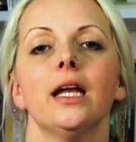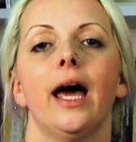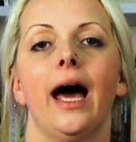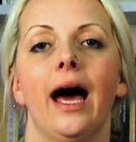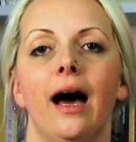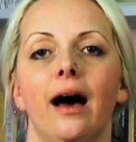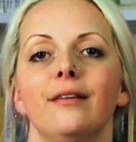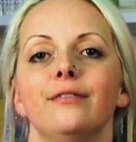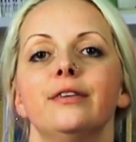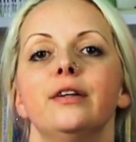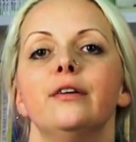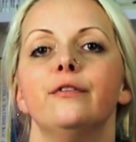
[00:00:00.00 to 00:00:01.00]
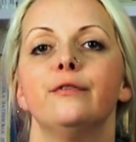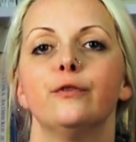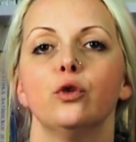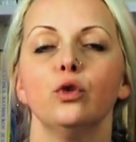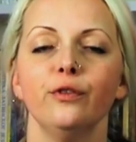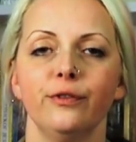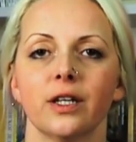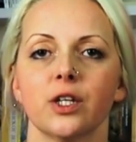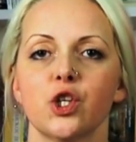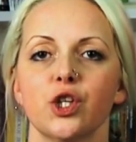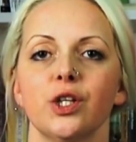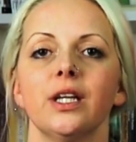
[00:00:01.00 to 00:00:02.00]
have full
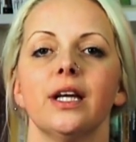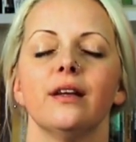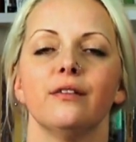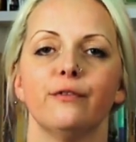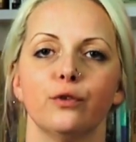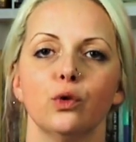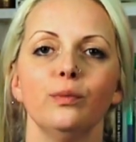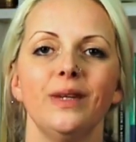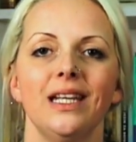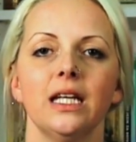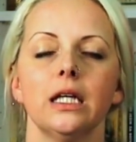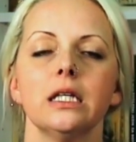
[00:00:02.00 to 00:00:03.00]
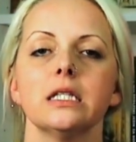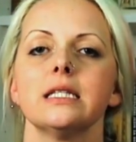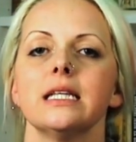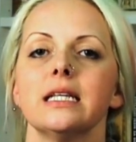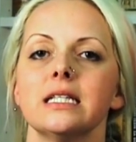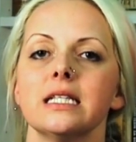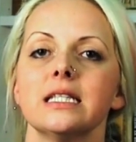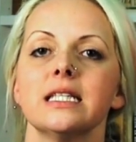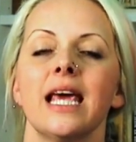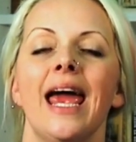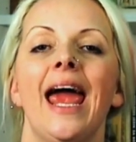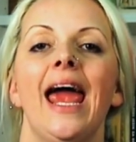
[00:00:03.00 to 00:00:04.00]
function and full meaning in the sentence